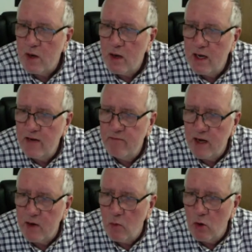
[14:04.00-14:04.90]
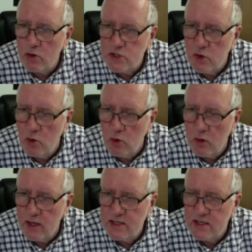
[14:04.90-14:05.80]
Evening, what's
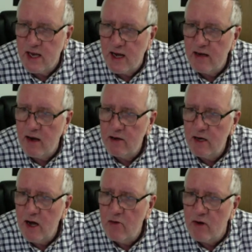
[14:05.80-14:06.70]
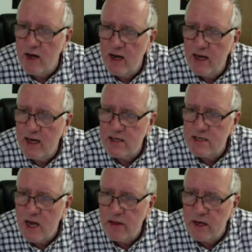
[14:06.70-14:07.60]
all this then? I don't know, really.
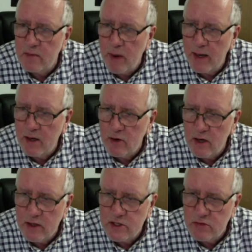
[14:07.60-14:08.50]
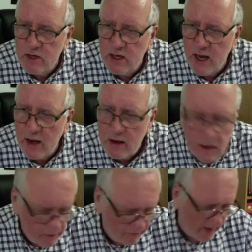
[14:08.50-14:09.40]
It's nothing, Battle Knights, really, other
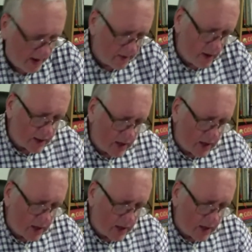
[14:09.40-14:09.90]
than the fact that I